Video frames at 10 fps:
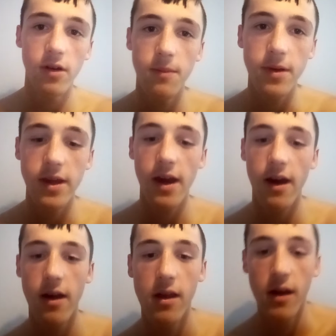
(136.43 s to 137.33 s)
But yeah,
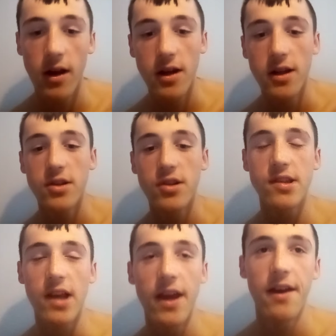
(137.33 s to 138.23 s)
just
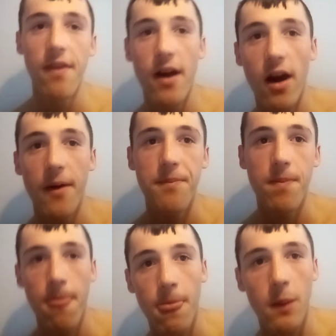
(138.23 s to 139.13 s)
saying that
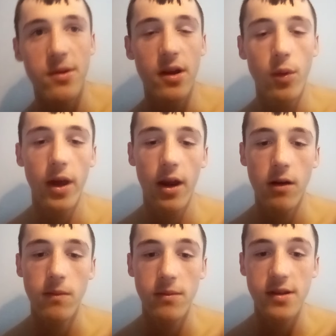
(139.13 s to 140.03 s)
I'm still here,
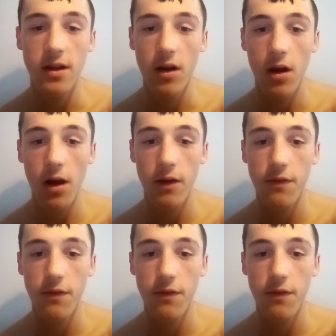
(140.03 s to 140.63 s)
I'm still alive.